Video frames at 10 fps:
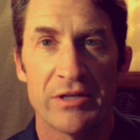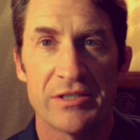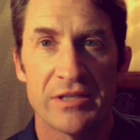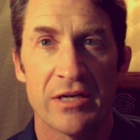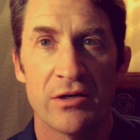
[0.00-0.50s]

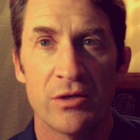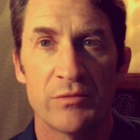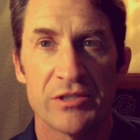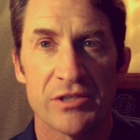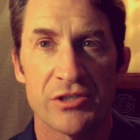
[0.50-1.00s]
stay-at-home
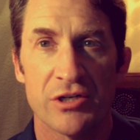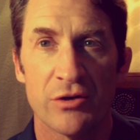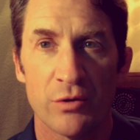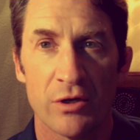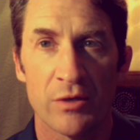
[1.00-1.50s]
decision in
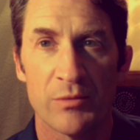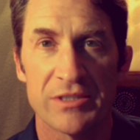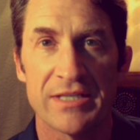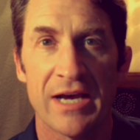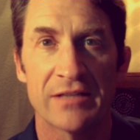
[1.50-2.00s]
order to
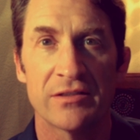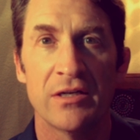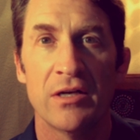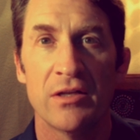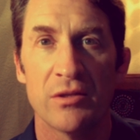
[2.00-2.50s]
protect
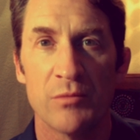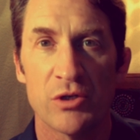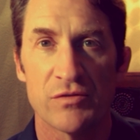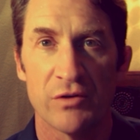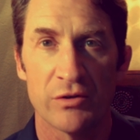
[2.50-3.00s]
the most
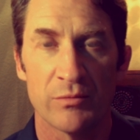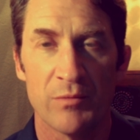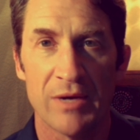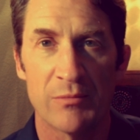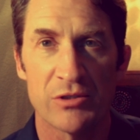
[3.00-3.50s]
vulnerable
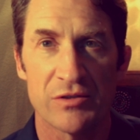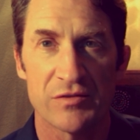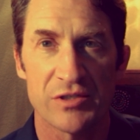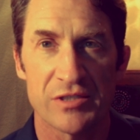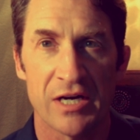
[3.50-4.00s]
members of
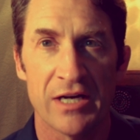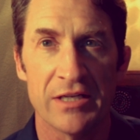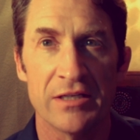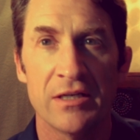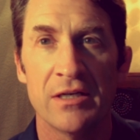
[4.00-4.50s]

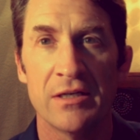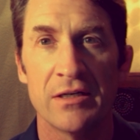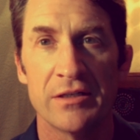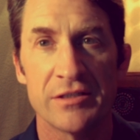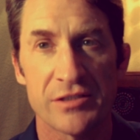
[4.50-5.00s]
society,
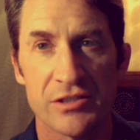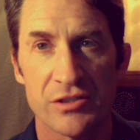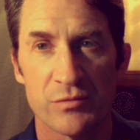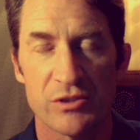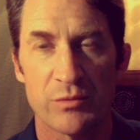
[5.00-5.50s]
a
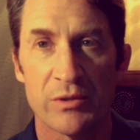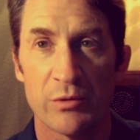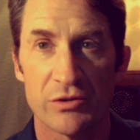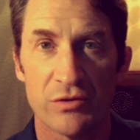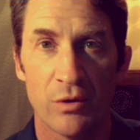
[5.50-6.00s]
decision which we
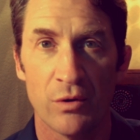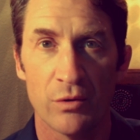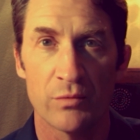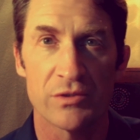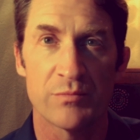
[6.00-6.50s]
were
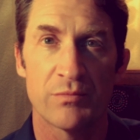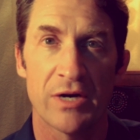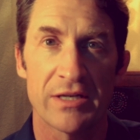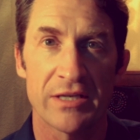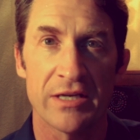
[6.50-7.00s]
told was
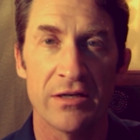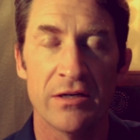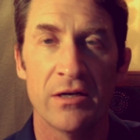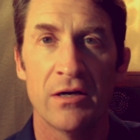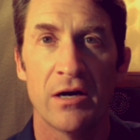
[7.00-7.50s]
predicated
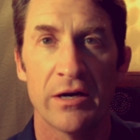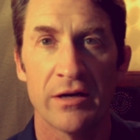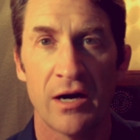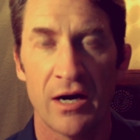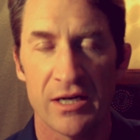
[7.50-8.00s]
on
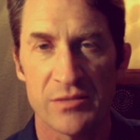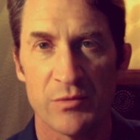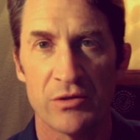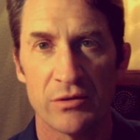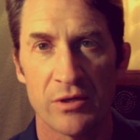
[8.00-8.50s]

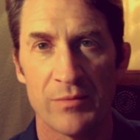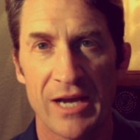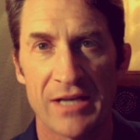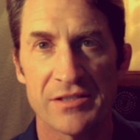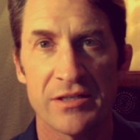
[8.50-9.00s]
hospital
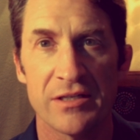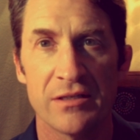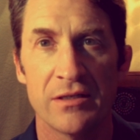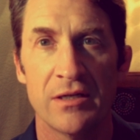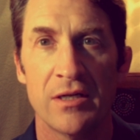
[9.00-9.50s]
capacity.
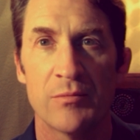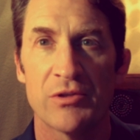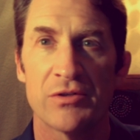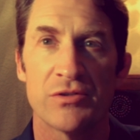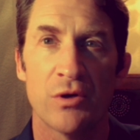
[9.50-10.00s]

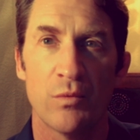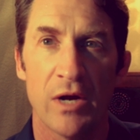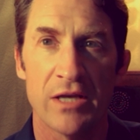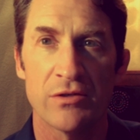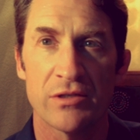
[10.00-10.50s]
But there's no
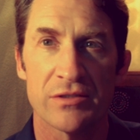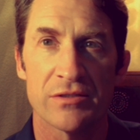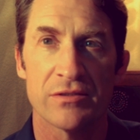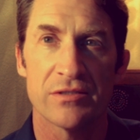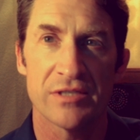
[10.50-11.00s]
way you
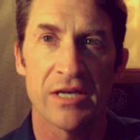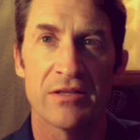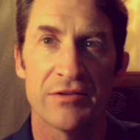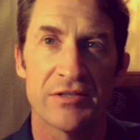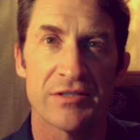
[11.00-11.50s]
can say
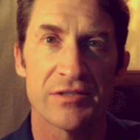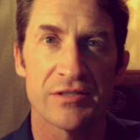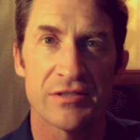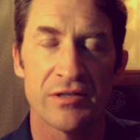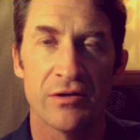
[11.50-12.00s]
that this is
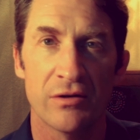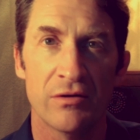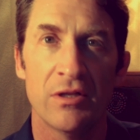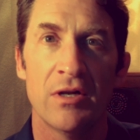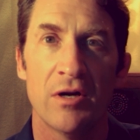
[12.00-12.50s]

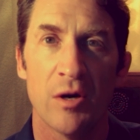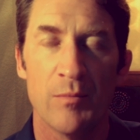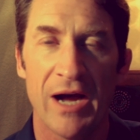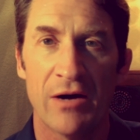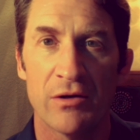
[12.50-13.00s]
still
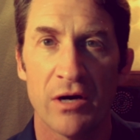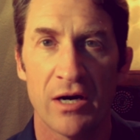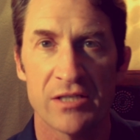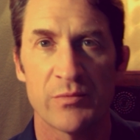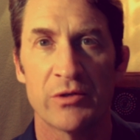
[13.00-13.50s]
about
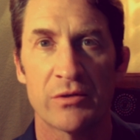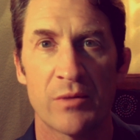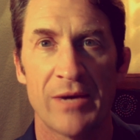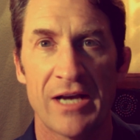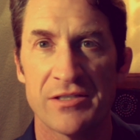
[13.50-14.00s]
hospital
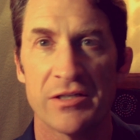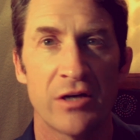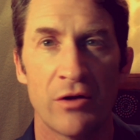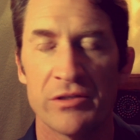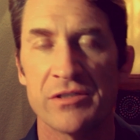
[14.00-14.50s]
capacity
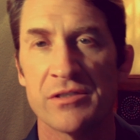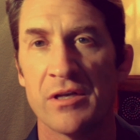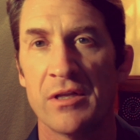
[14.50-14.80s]
all these